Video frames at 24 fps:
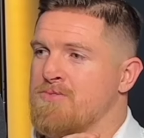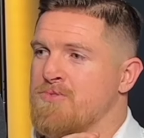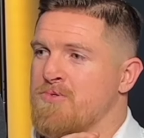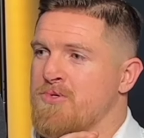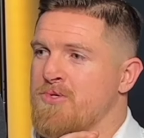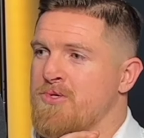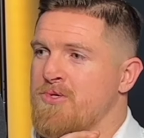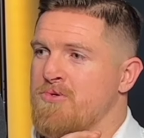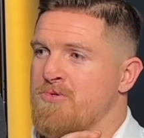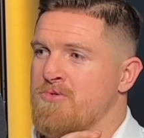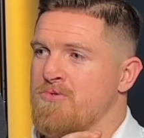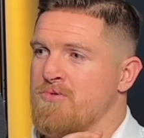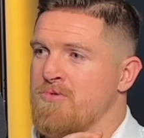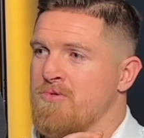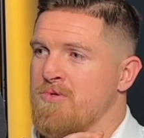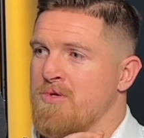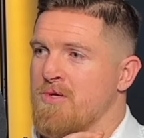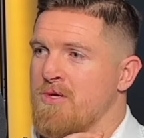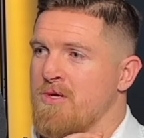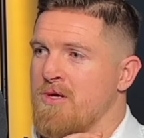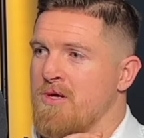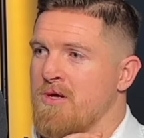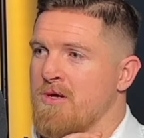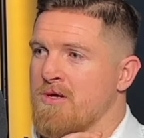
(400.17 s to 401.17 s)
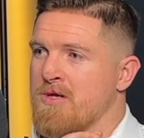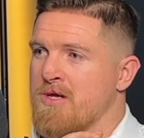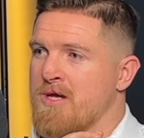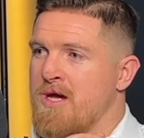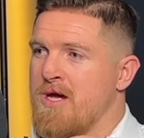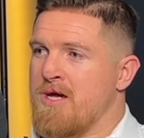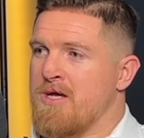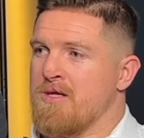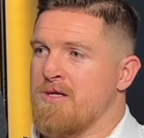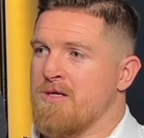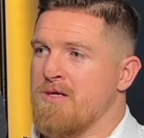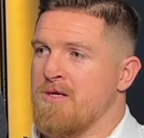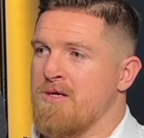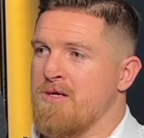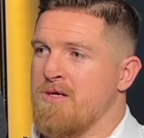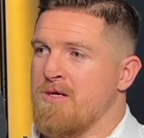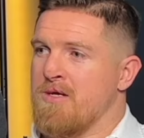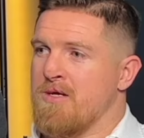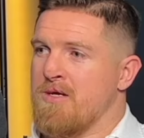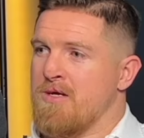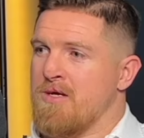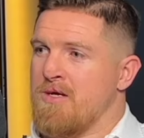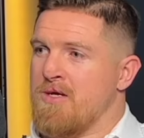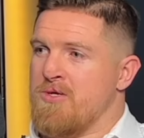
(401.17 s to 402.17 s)
for you, okay?
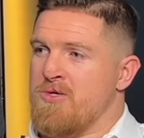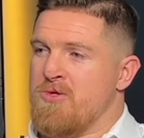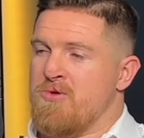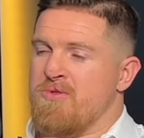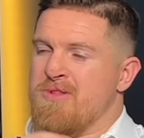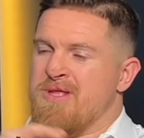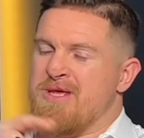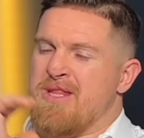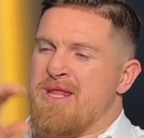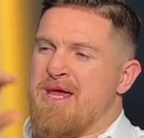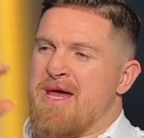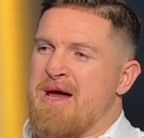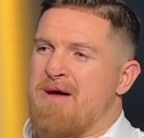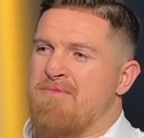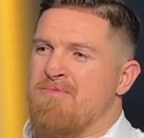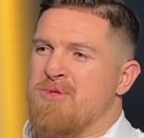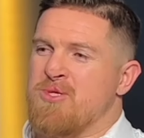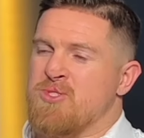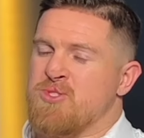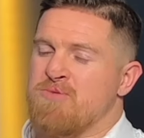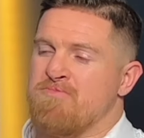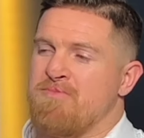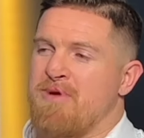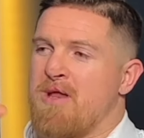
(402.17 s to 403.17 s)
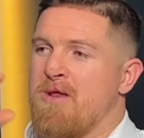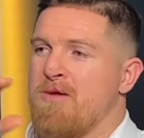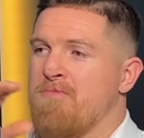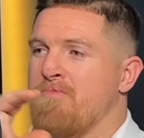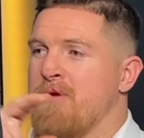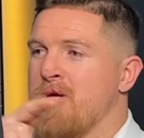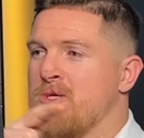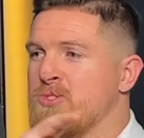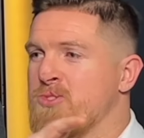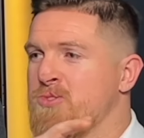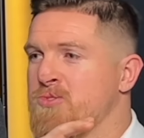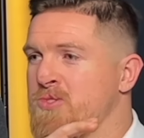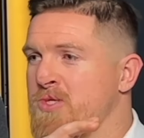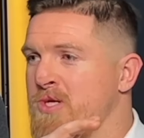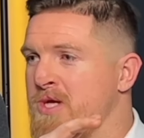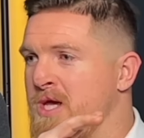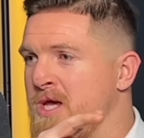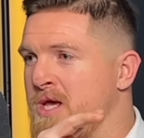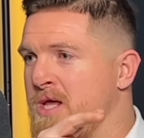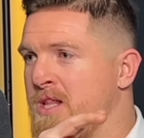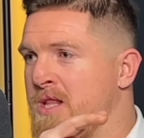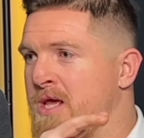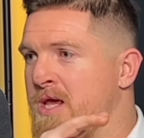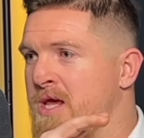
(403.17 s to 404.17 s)
You need to have this amount of money
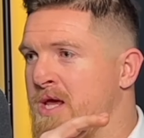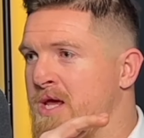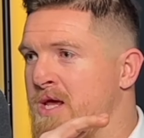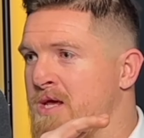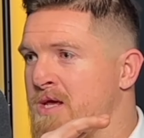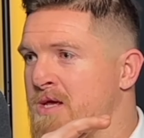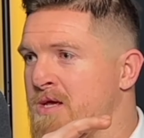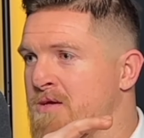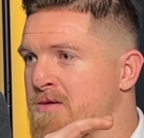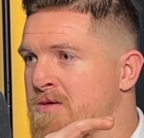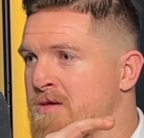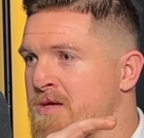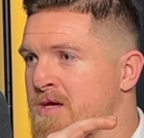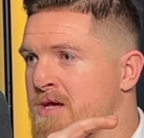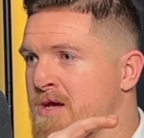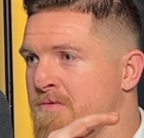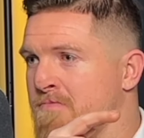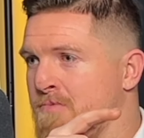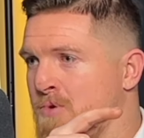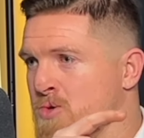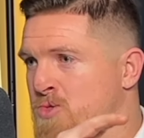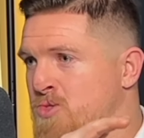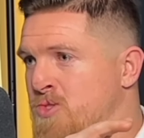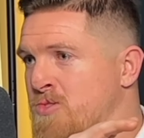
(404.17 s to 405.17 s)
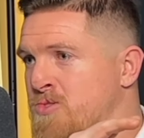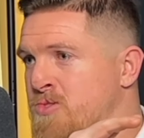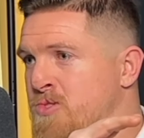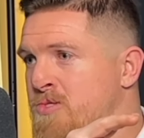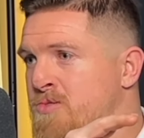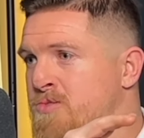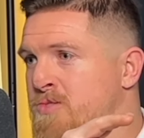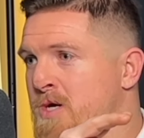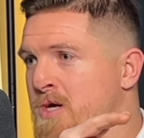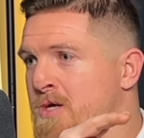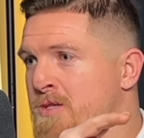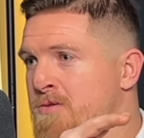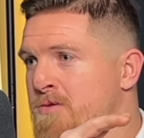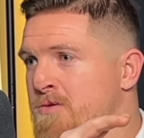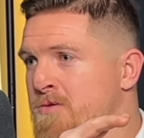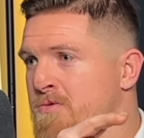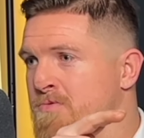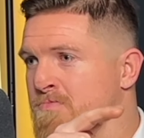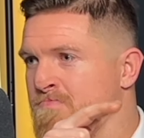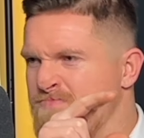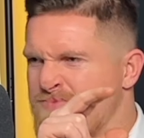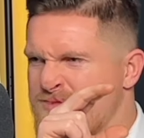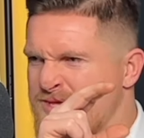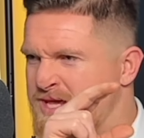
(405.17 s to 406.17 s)
in a emergency fund.
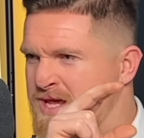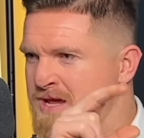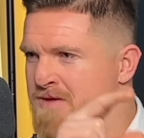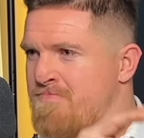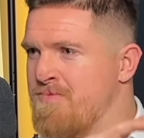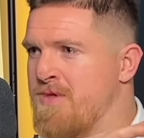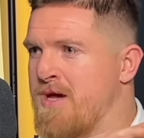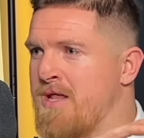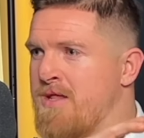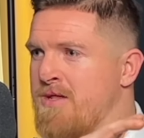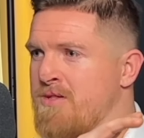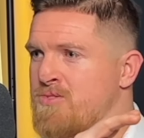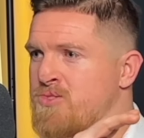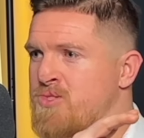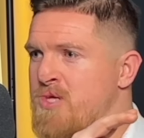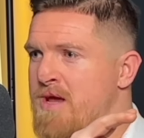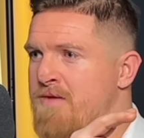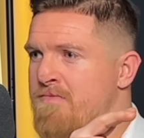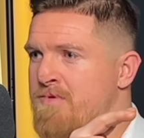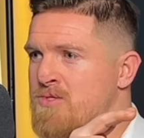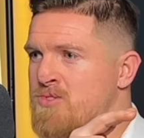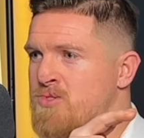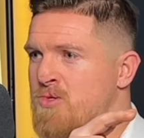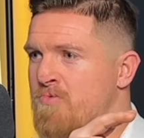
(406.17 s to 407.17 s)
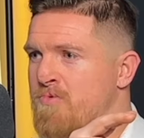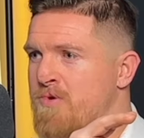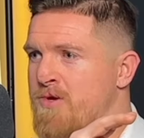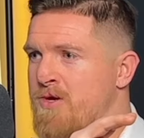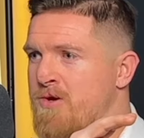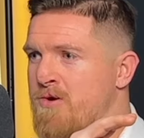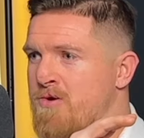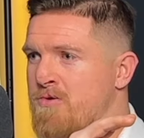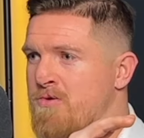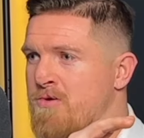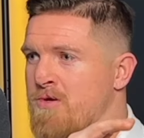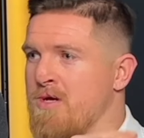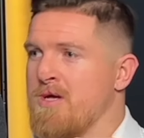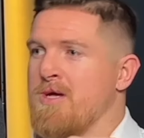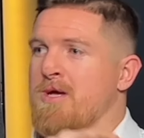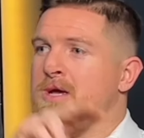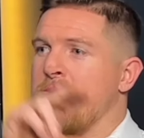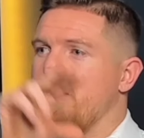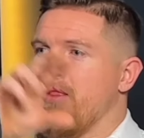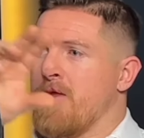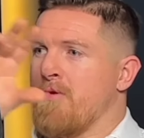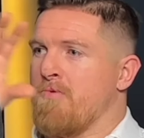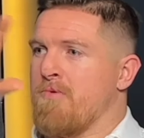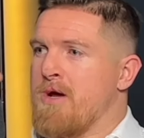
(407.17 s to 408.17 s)
Keep that in savings over here.
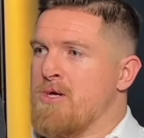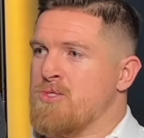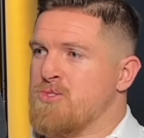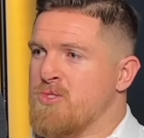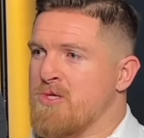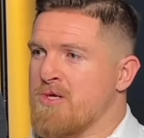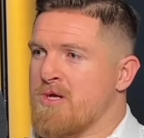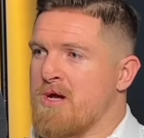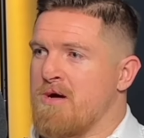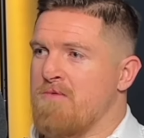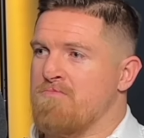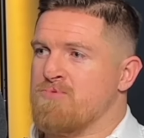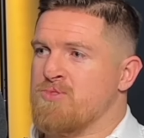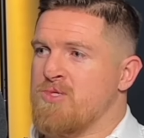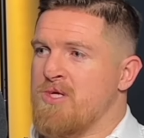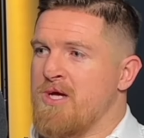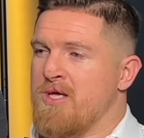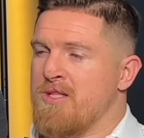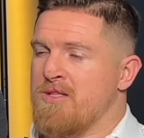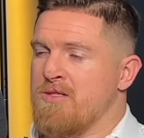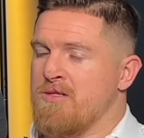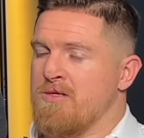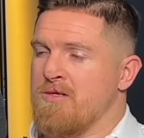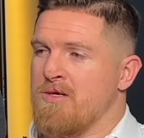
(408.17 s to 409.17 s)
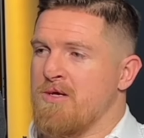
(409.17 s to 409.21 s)
The rest that comes in,